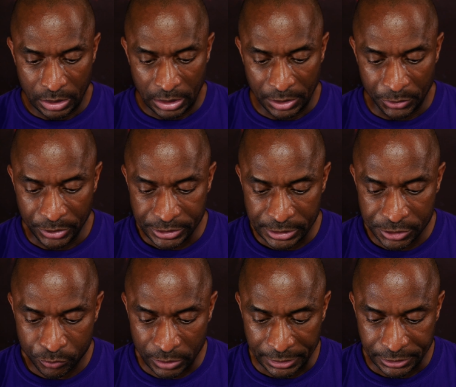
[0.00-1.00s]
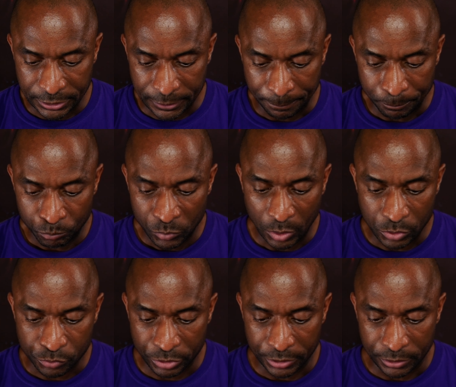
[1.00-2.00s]
And this is a writing that
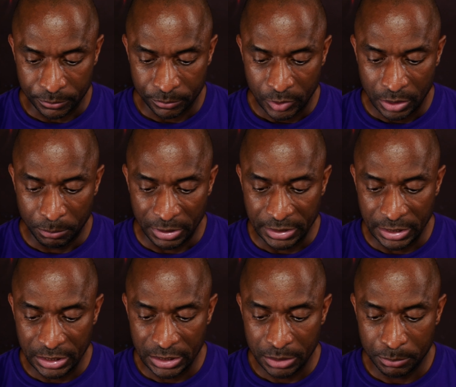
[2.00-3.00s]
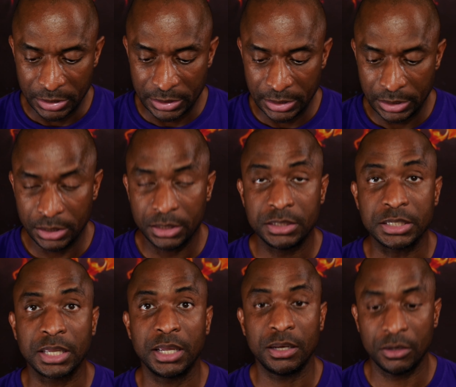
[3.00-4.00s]
was written Mene, Mene,
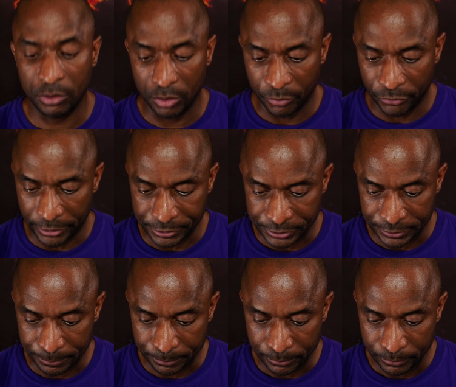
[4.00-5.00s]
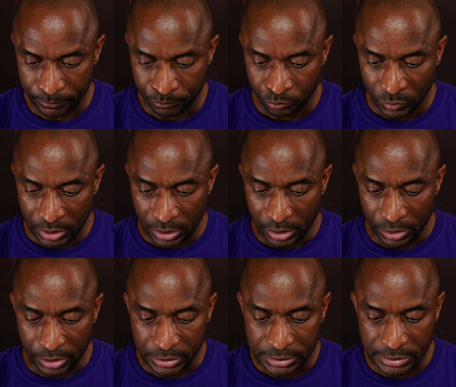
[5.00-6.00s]
Tekel, Upharsin.
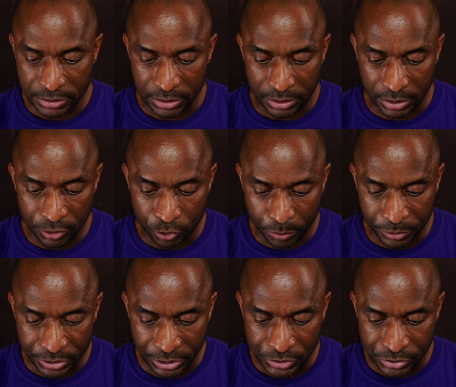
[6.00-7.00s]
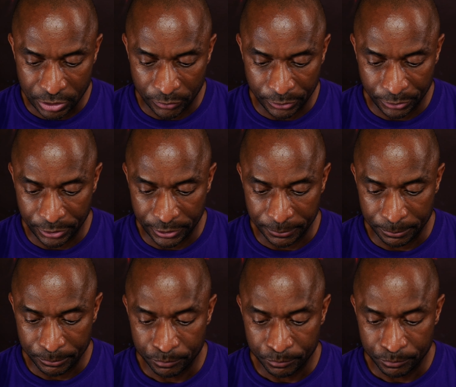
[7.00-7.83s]
This is the interpretation of the thing.